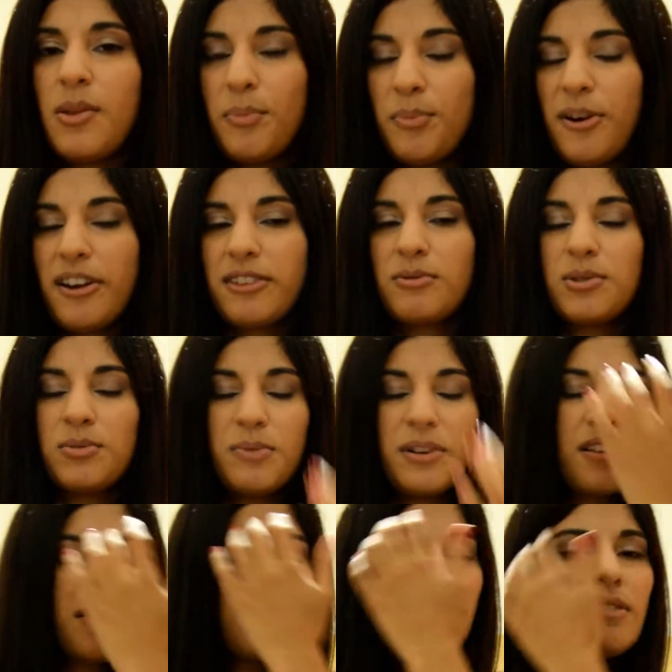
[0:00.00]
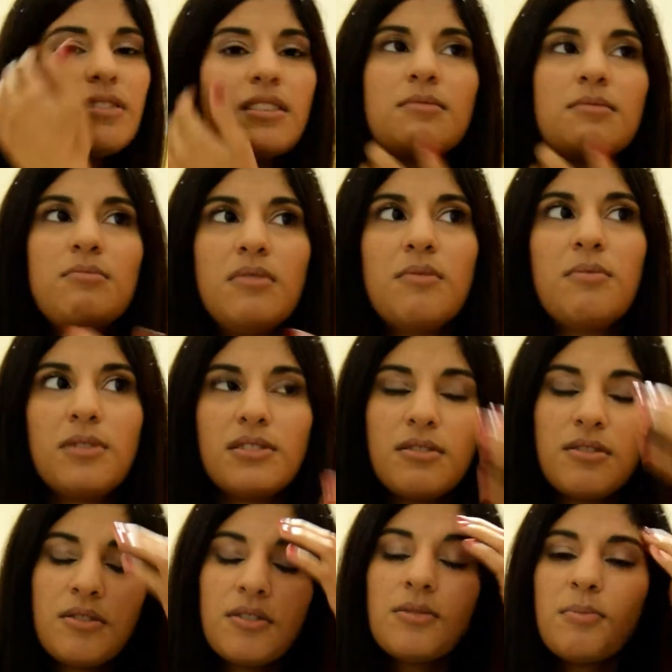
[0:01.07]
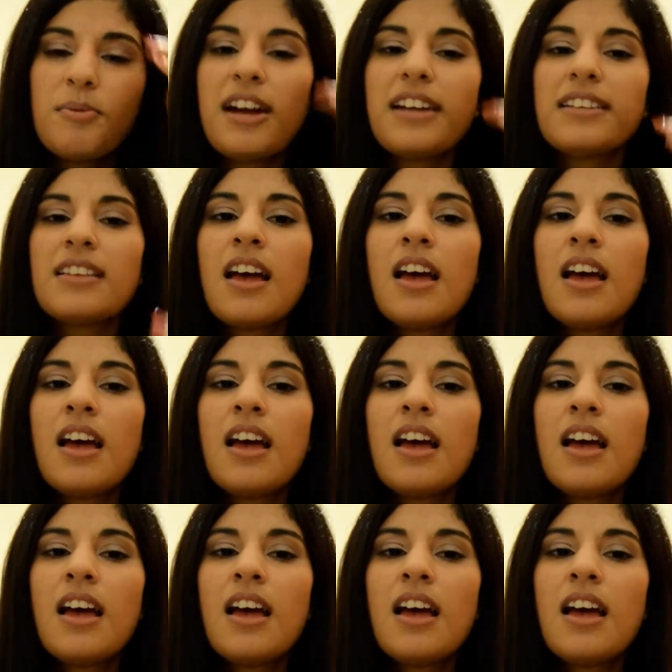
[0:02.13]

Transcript: The price was very good. It was a good price.